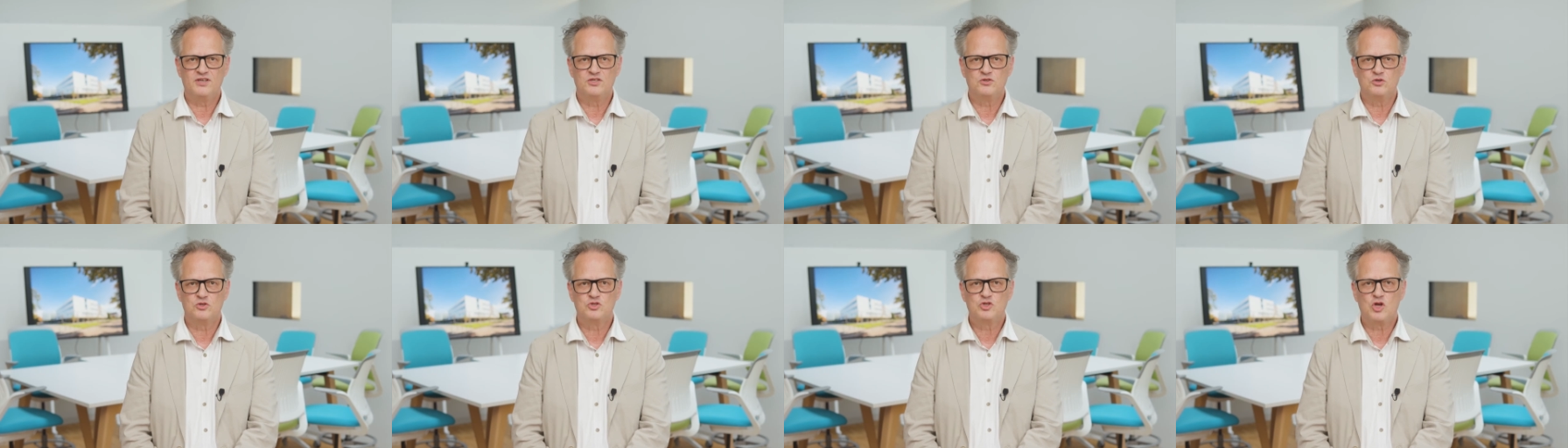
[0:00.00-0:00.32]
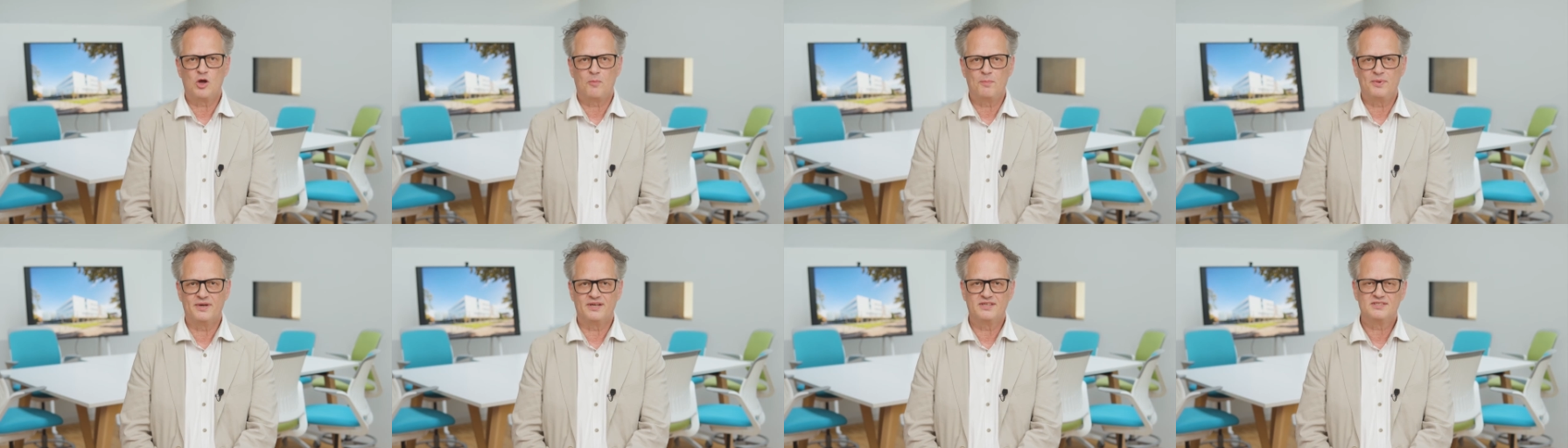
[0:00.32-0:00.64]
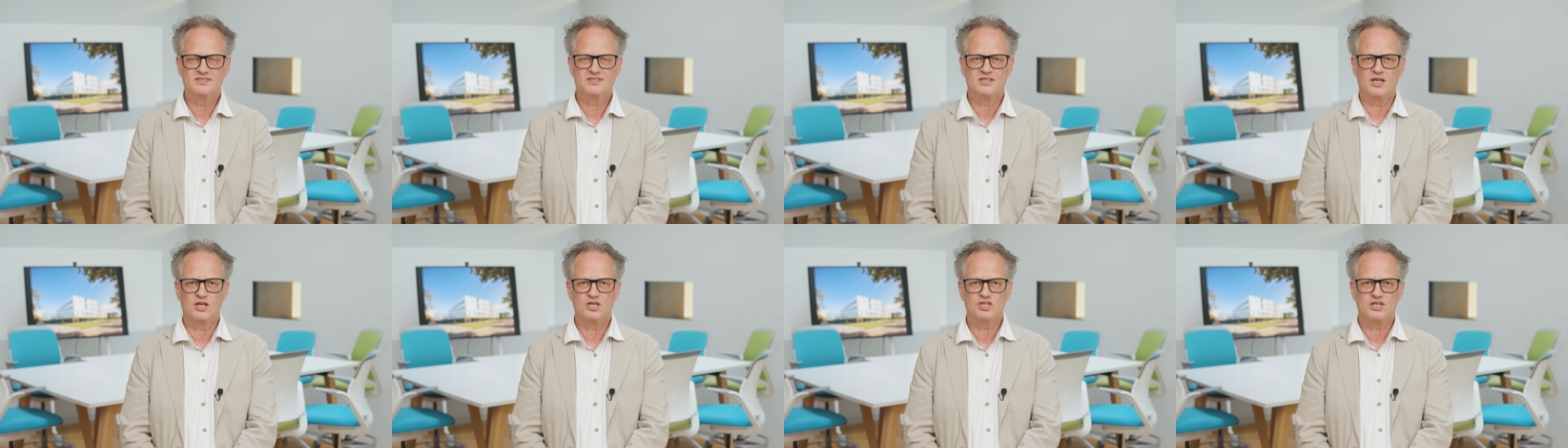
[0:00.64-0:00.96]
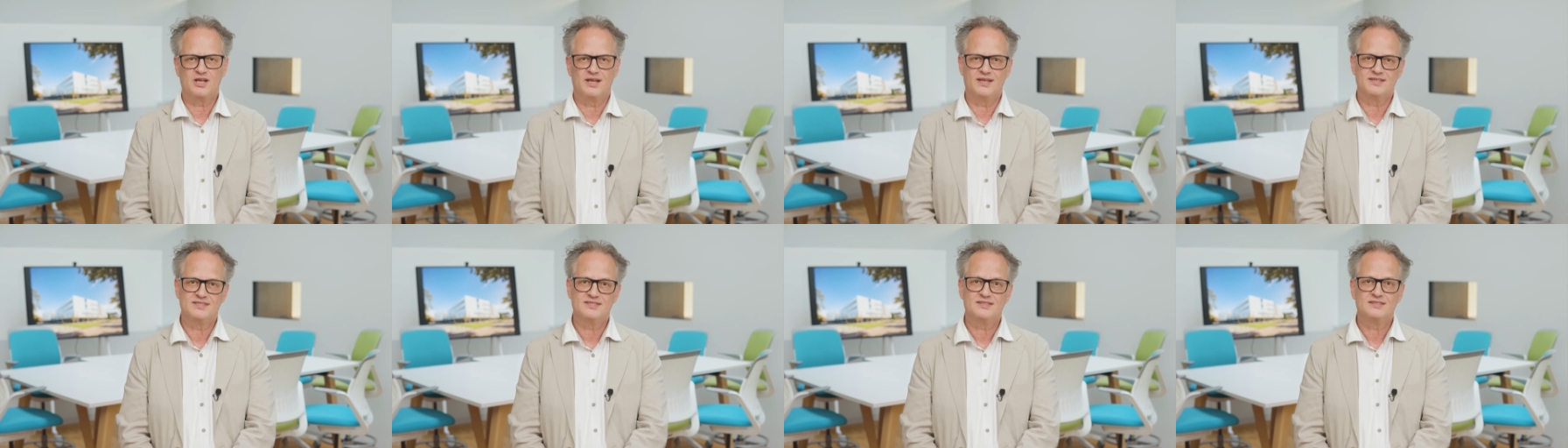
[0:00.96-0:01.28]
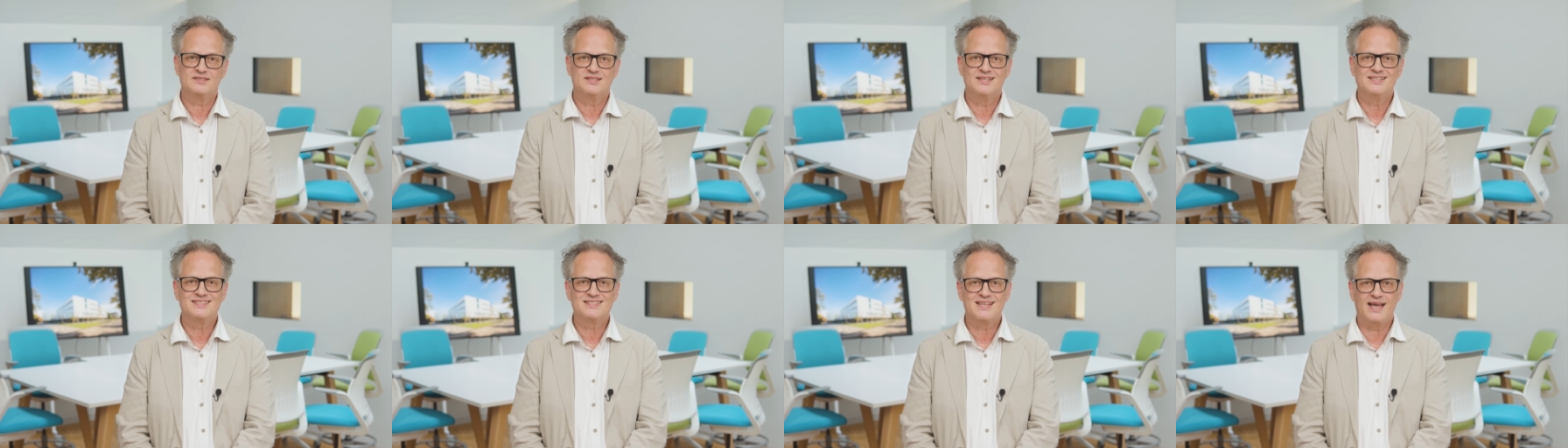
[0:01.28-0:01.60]
into topics such as
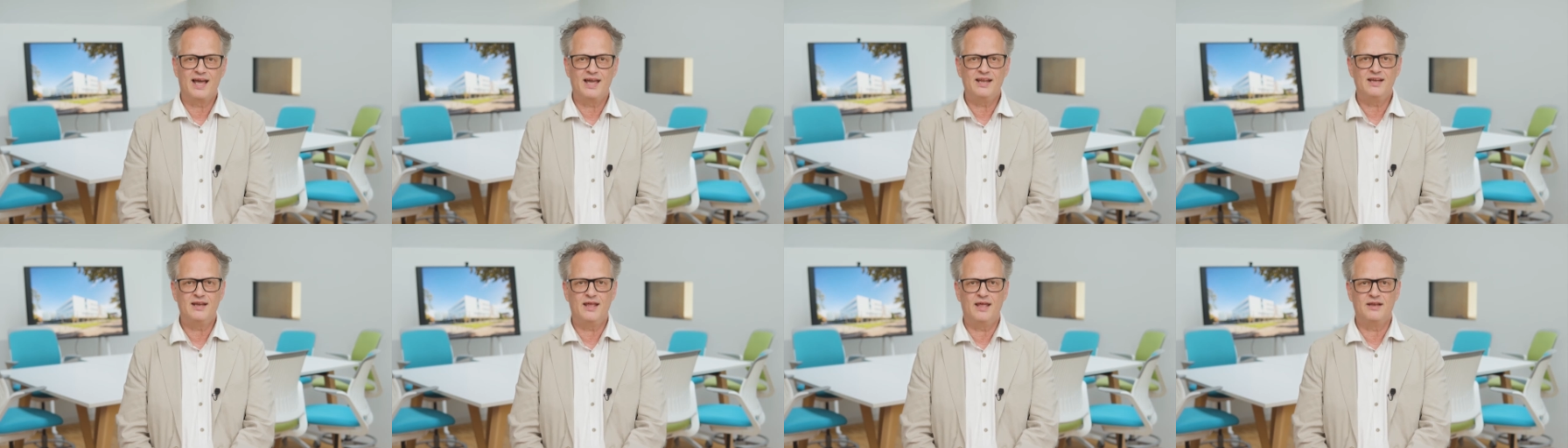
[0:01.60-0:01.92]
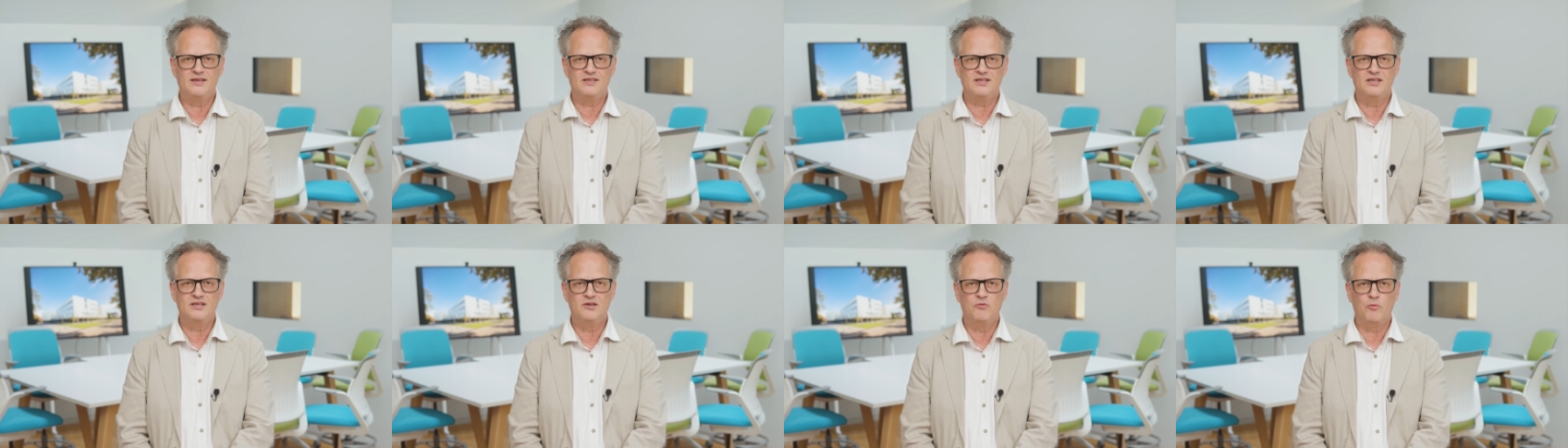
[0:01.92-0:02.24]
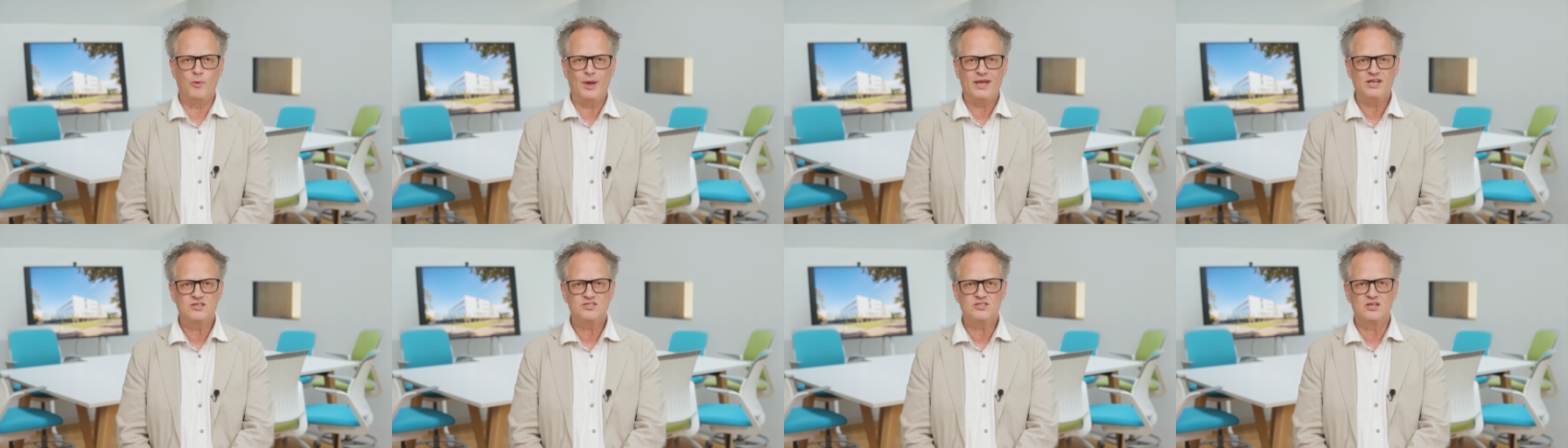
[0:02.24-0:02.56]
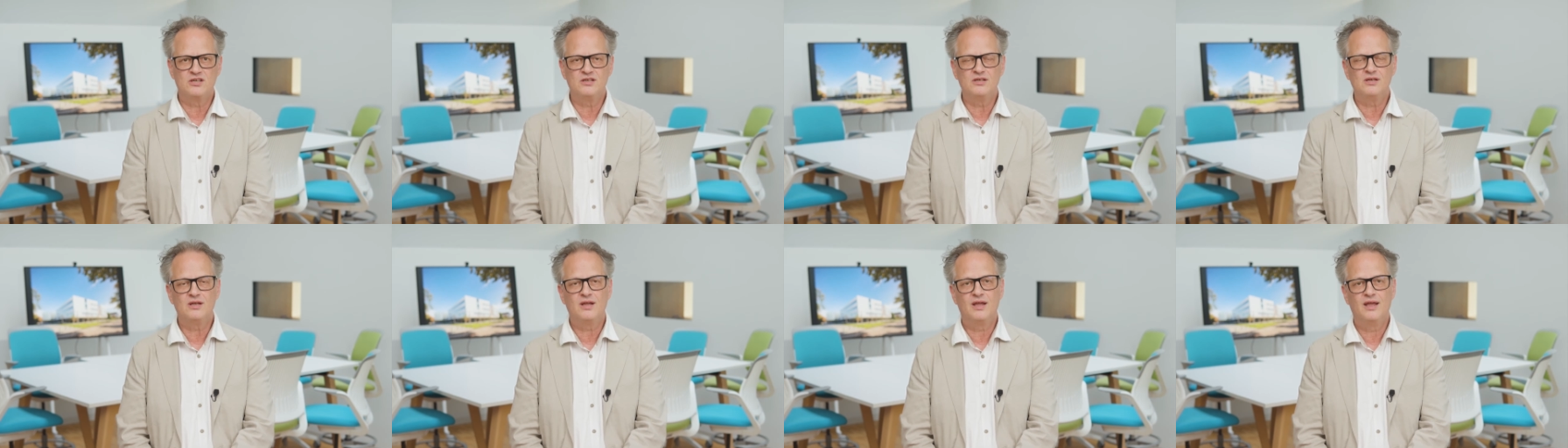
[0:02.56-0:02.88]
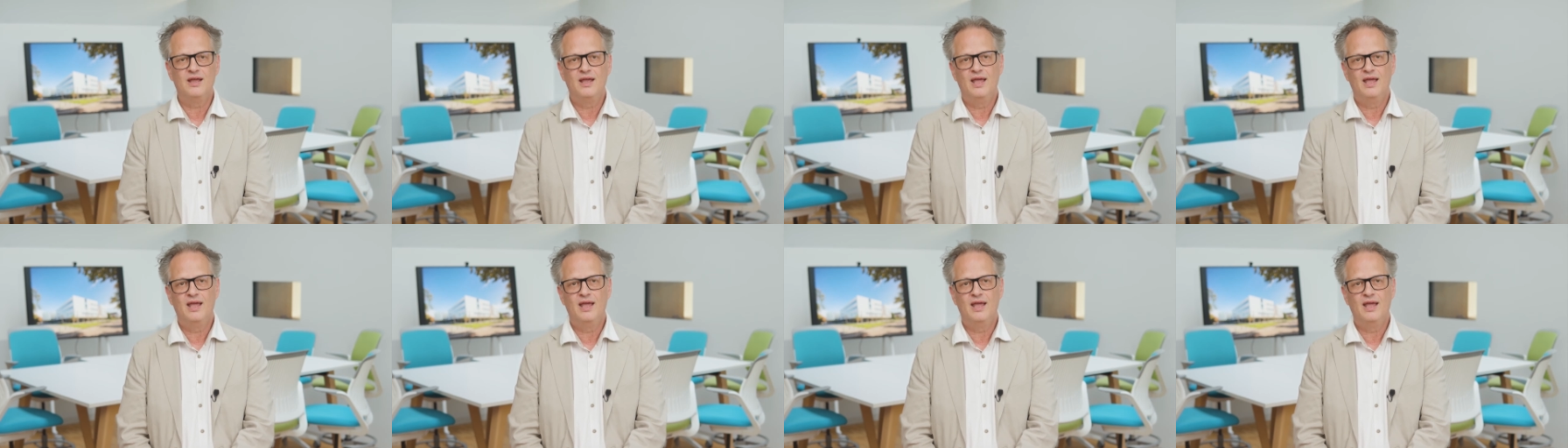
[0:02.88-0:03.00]
design and innovation,